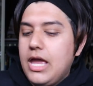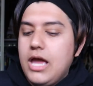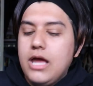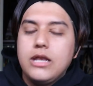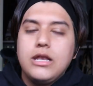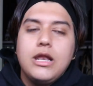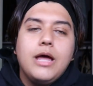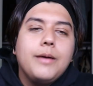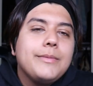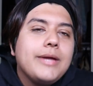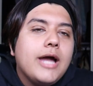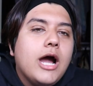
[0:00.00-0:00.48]

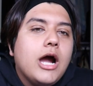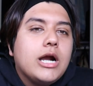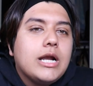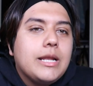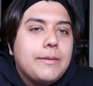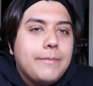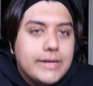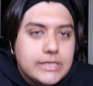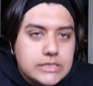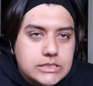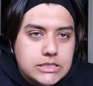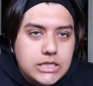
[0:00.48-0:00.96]
not me
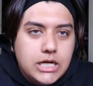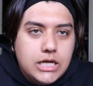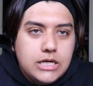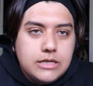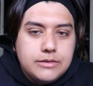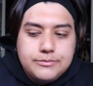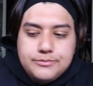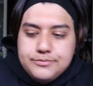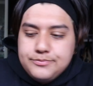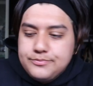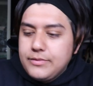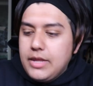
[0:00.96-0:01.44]
already messing
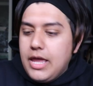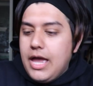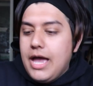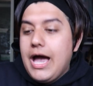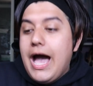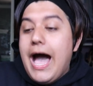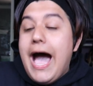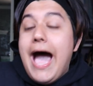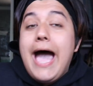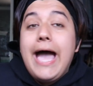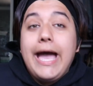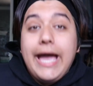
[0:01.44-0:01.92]
up,
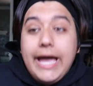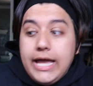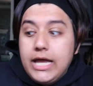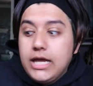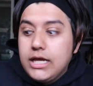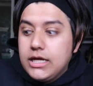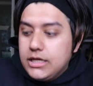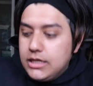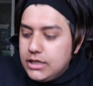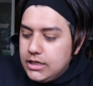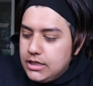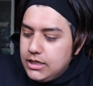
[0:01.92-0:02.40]

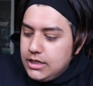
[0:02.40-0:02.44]
I